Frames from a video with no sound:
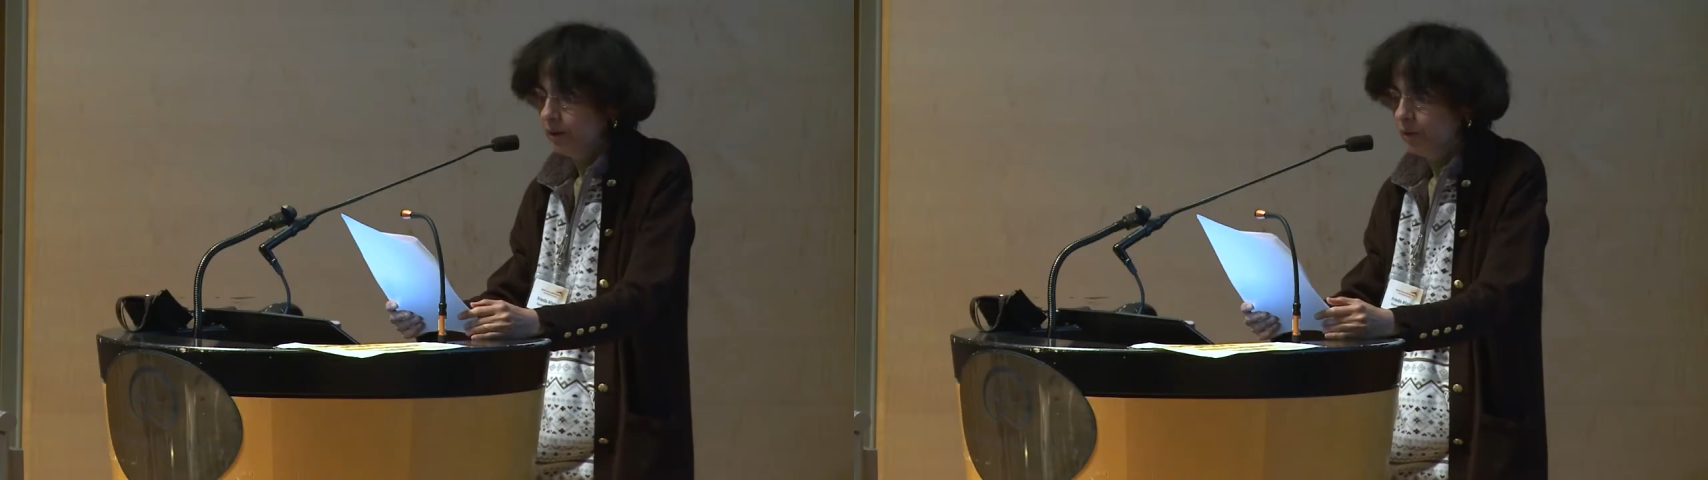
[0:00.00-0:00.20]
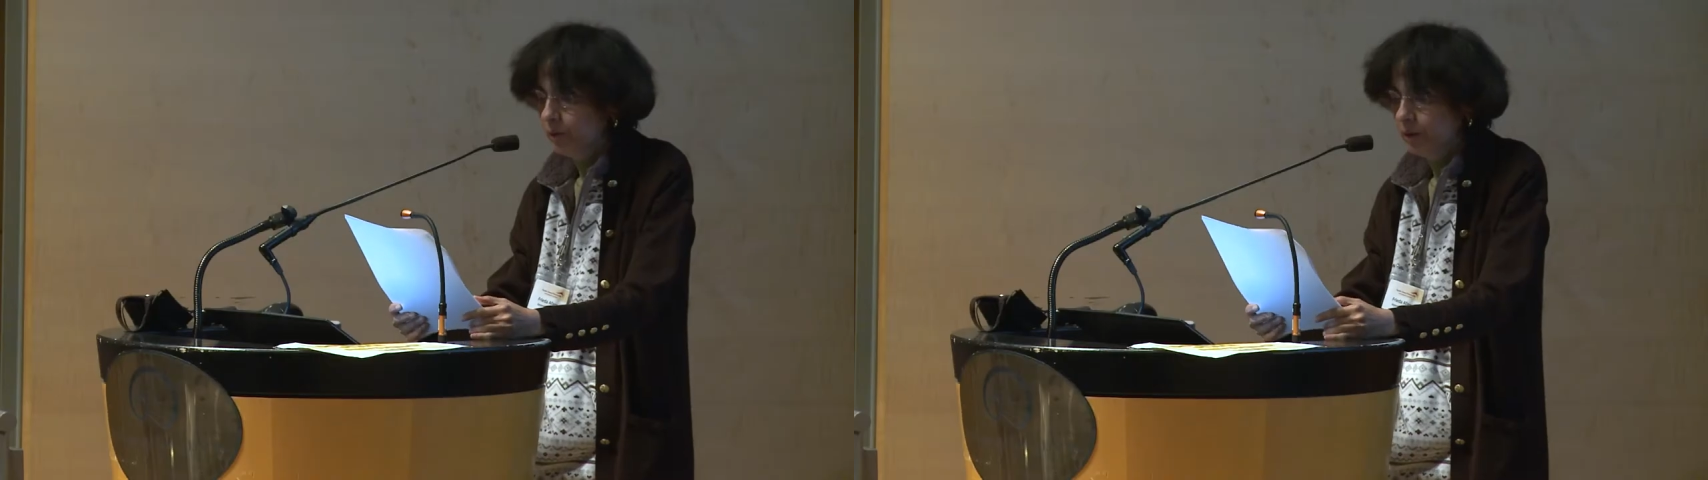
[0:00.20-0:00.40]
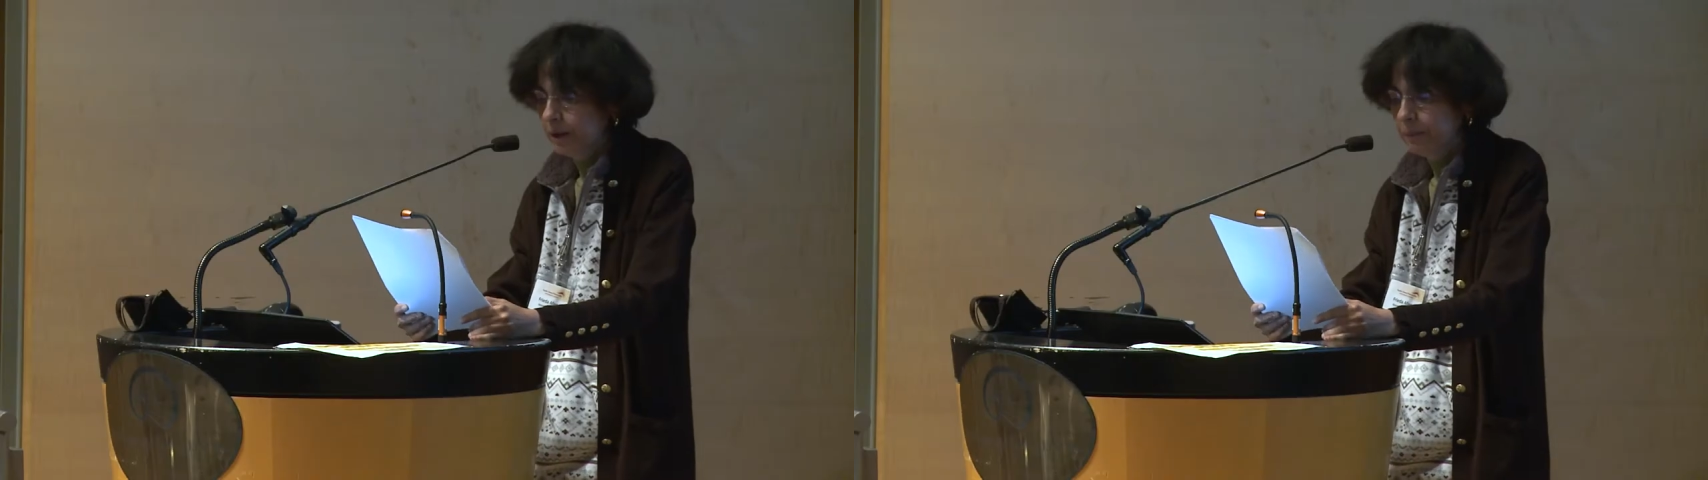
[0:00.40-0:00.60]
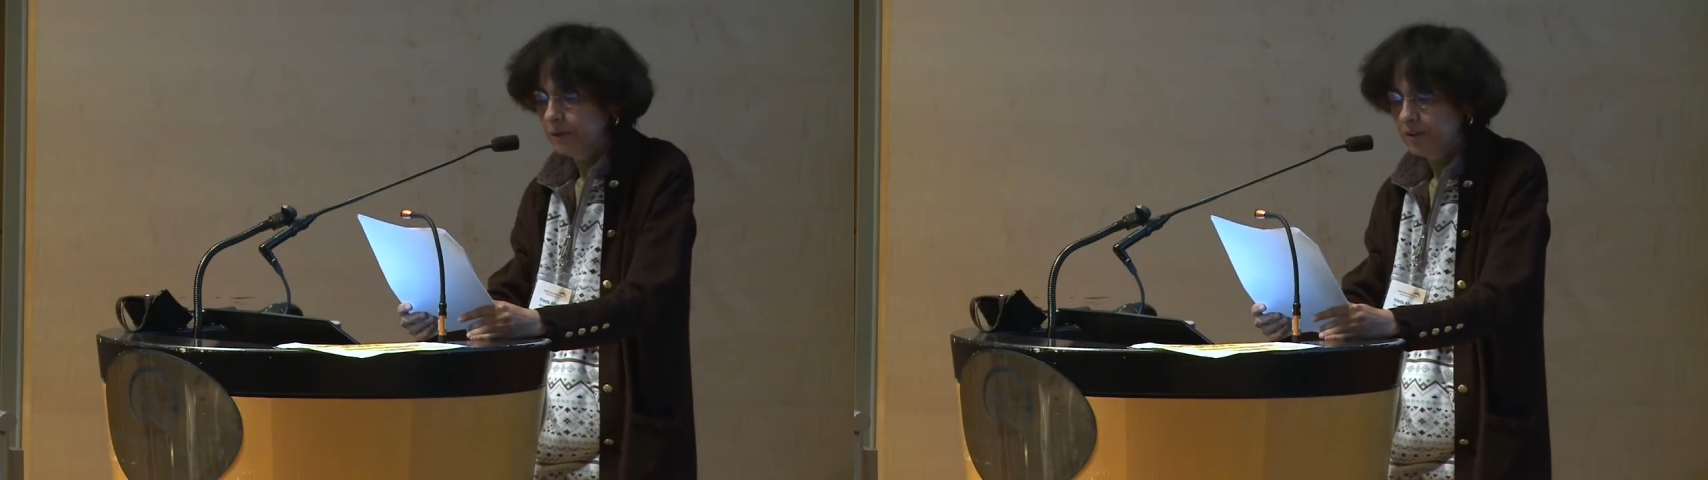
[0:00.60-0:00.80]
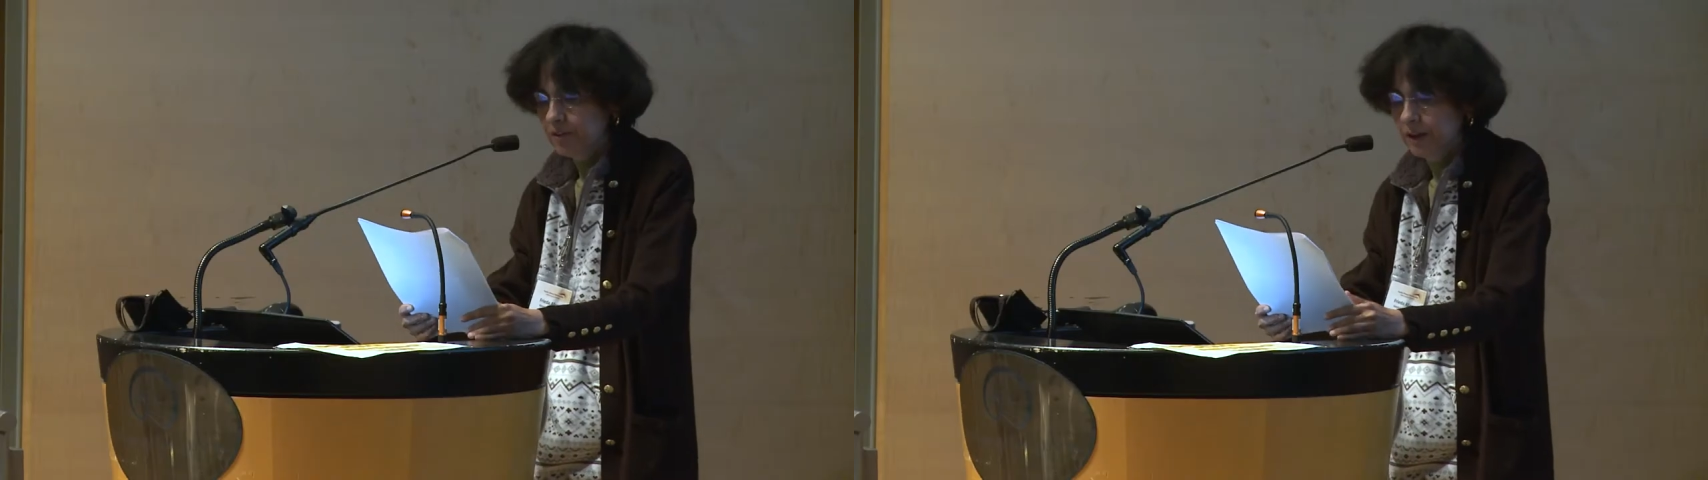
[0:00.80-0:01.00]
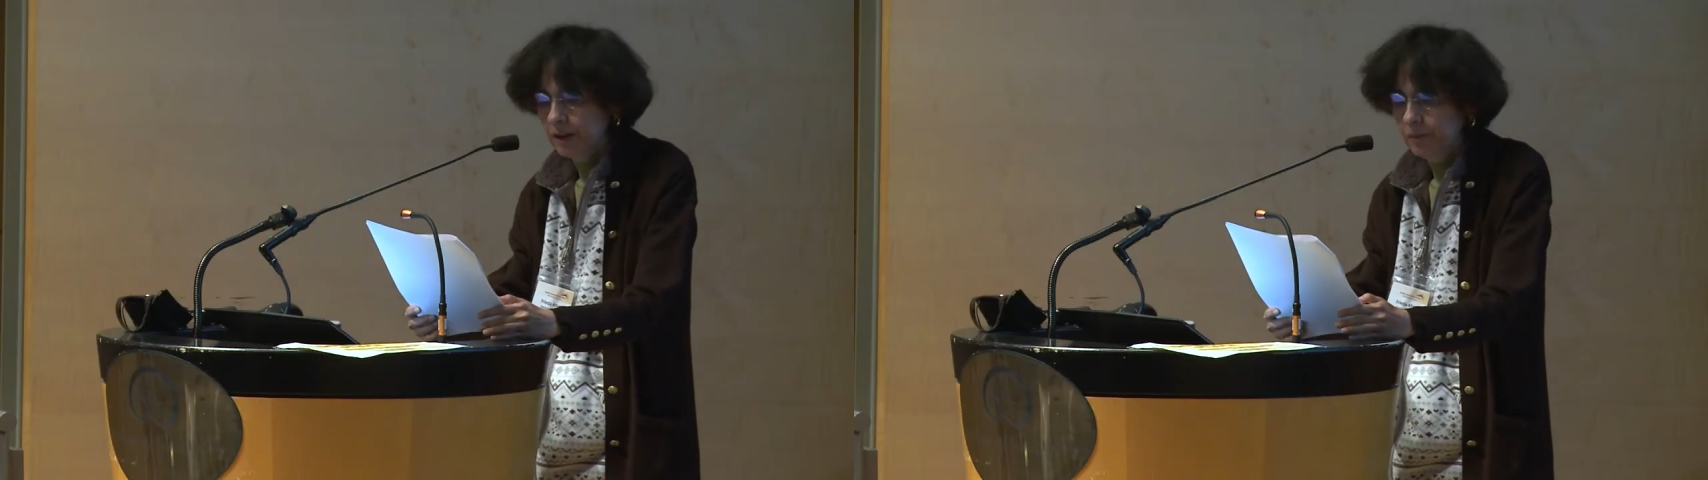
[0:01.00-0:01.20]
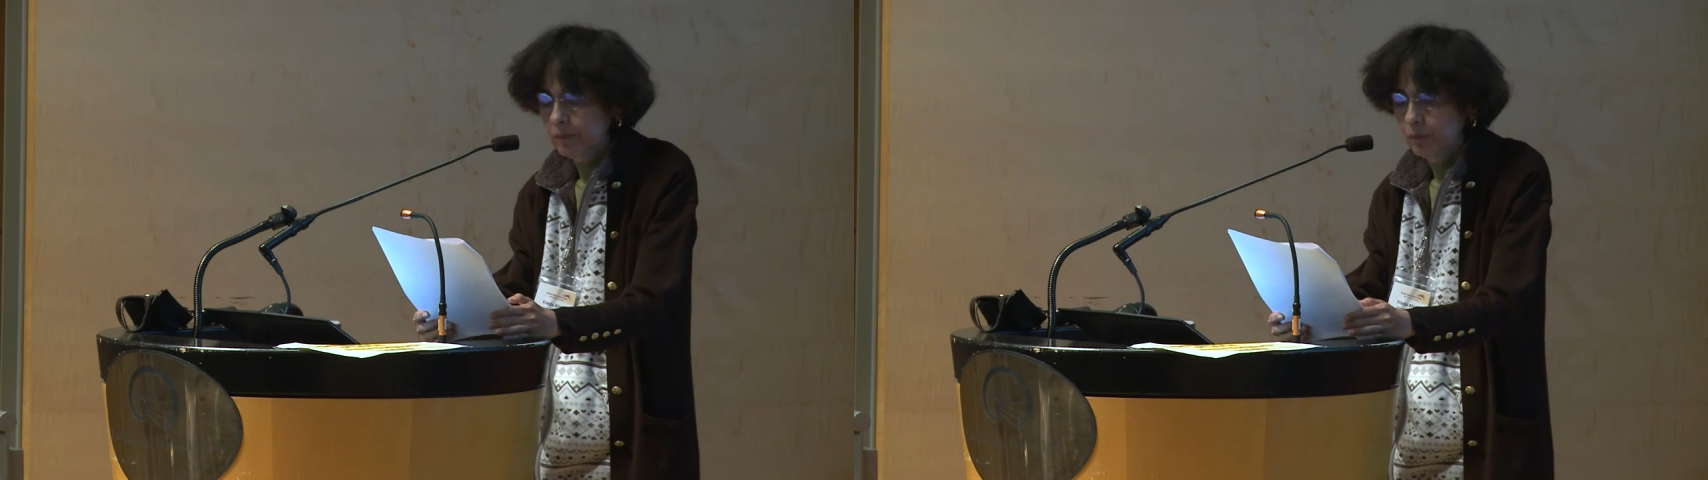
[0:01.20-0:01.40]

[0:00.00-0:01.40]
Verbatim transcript: through in person,